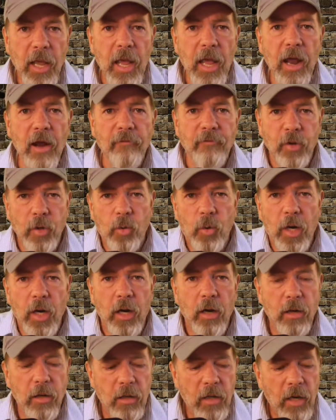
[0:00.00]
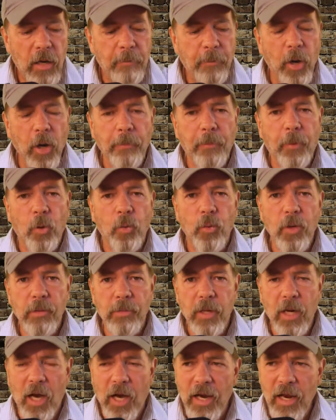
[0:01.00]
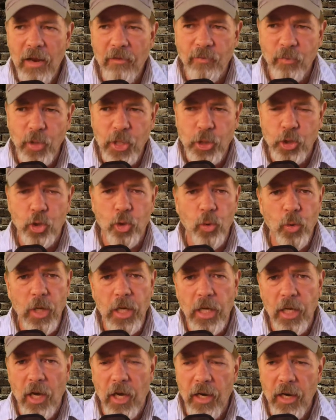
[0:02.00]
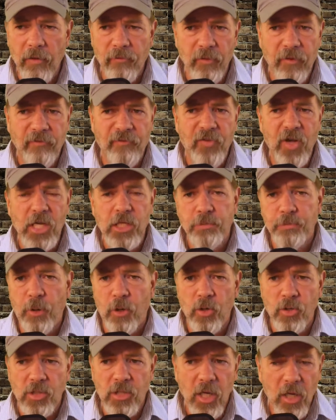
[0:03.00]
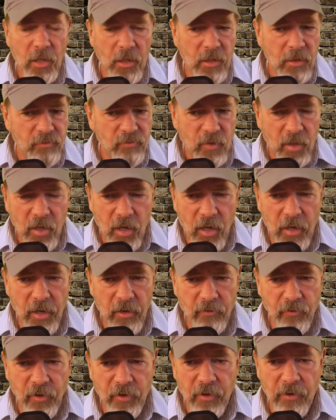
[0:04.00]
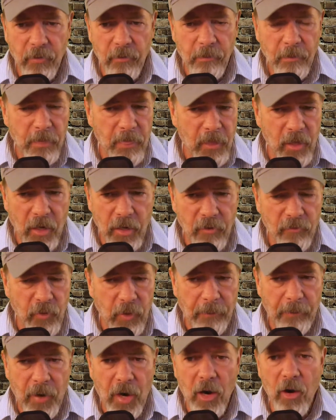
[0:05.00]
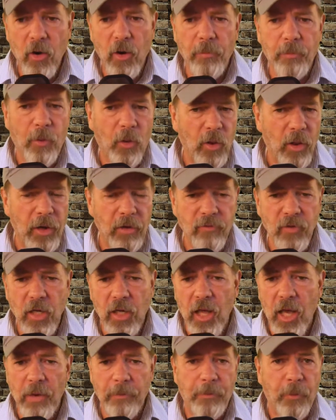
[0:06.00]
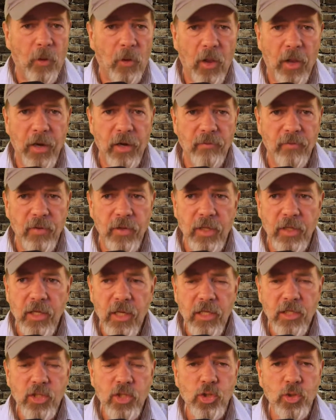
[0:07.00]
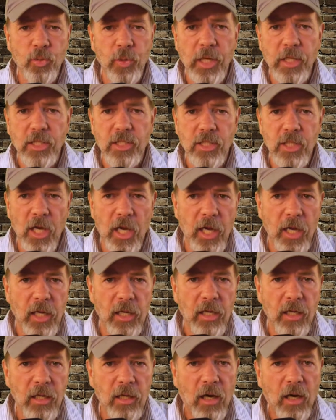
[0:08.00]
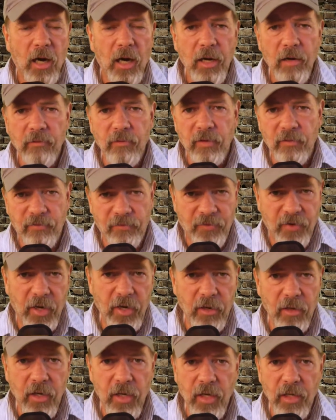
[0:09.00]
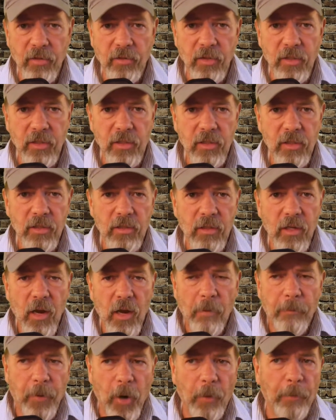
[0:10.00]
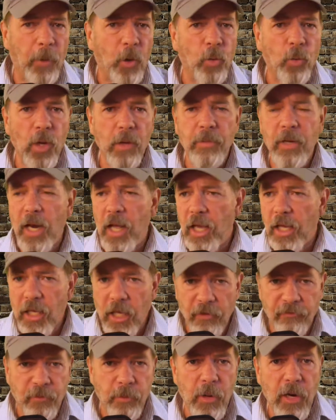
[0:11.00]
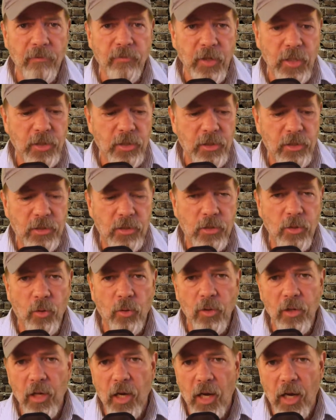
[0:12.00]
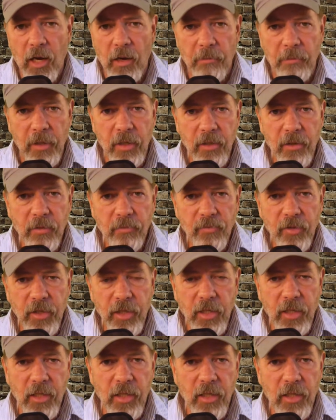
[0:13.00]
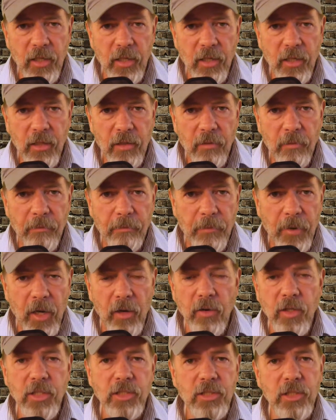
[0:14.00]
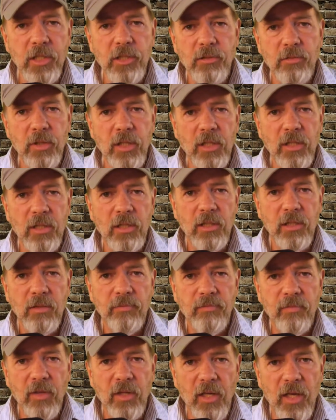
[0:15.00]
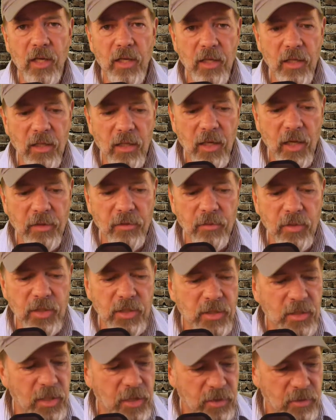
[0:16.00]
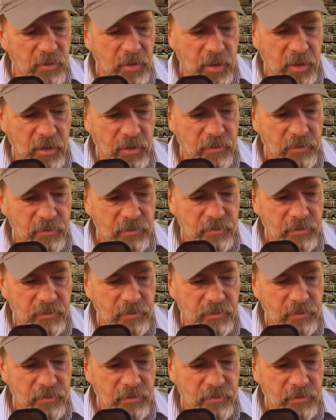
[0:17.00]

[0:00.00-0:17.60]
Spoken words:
everywhere. Purple ribbon on every tree, on every fence post, on every power pole, on every light pole, on every street sign, on every fire hydrant. Purple ribbon hanging from every doorknob in Perry's district and in Guthrie's district.